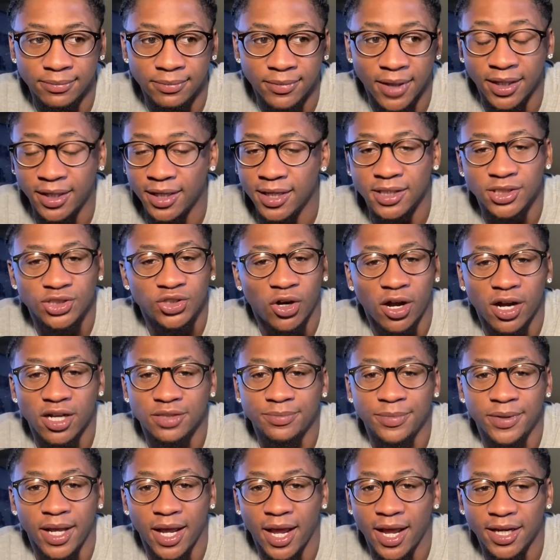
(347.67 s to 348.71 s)
They didn't charge
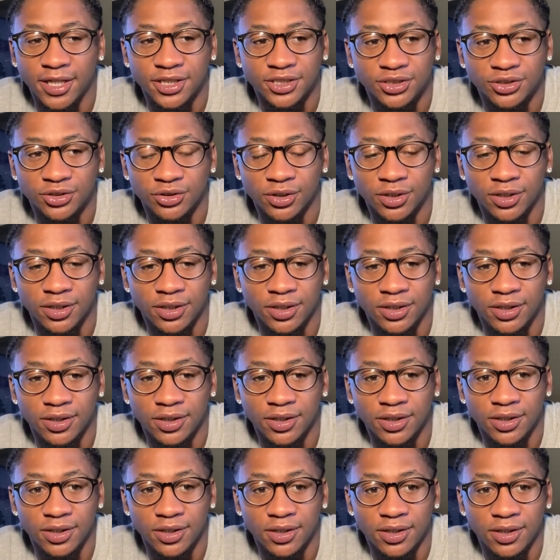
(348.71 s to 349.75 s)
me extra
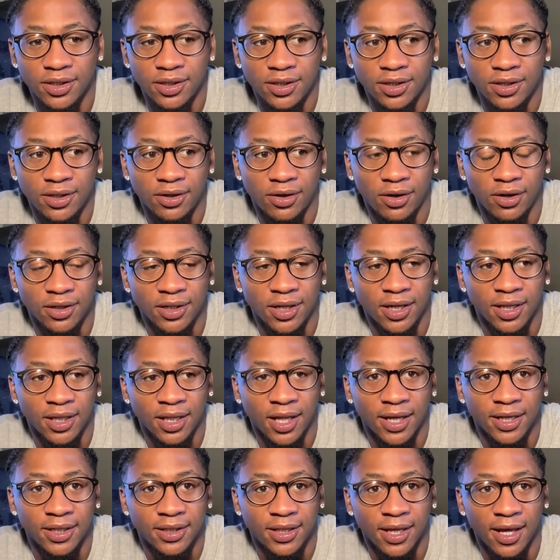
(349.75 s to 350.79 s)
or nothing
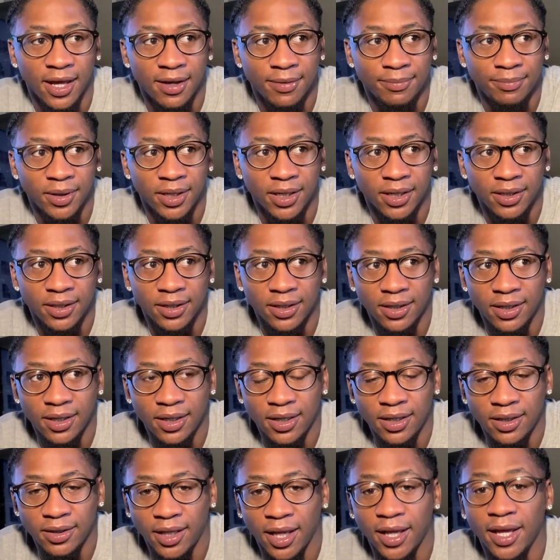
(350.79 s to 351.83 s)
like that, but
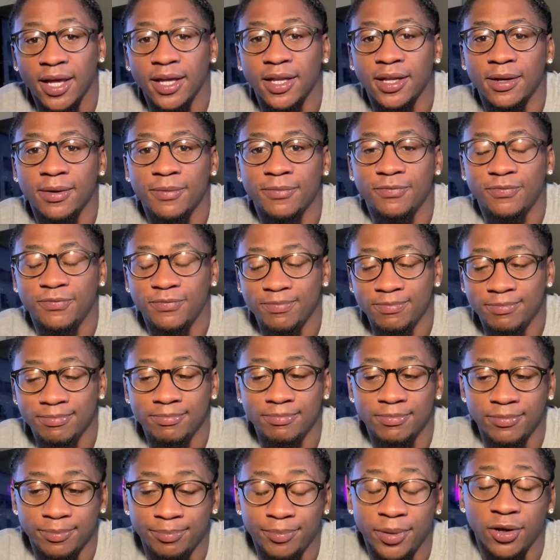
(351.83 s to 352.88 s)
they end up
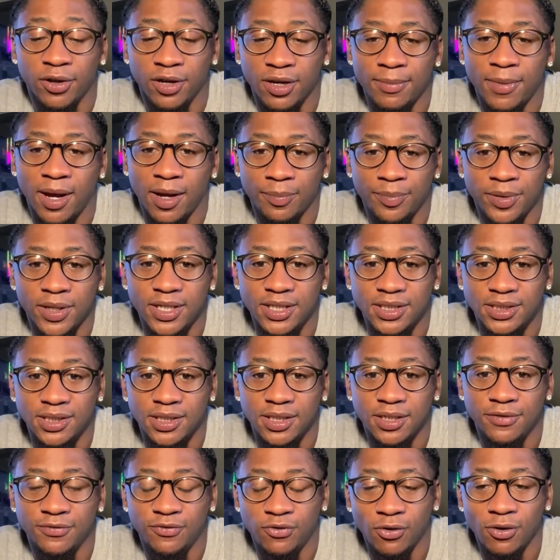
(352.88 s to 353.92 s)
building my
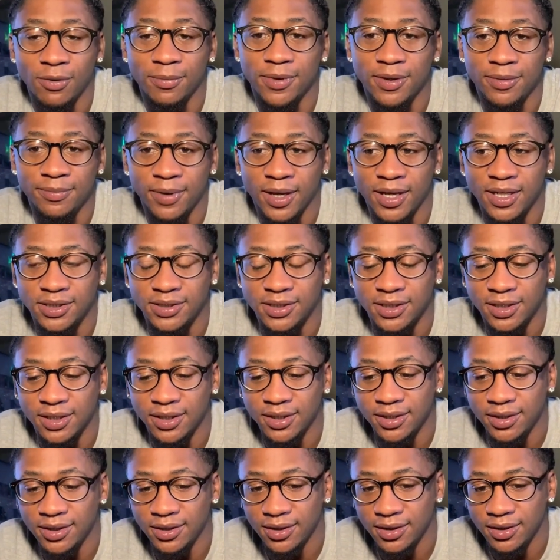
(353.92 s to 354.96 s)
PC for me
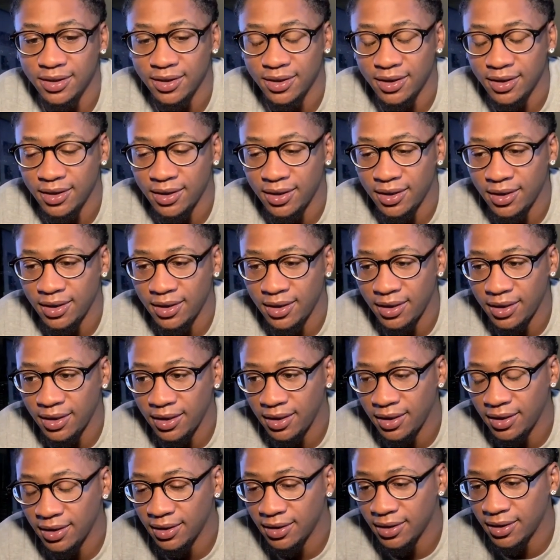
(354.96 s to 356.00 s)
basically,
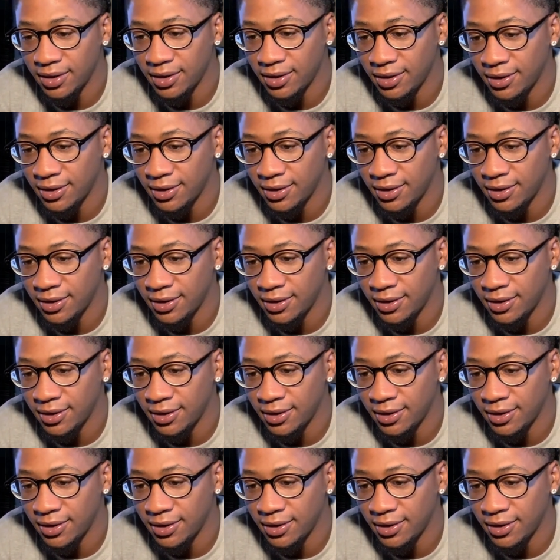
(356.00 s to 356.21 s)
and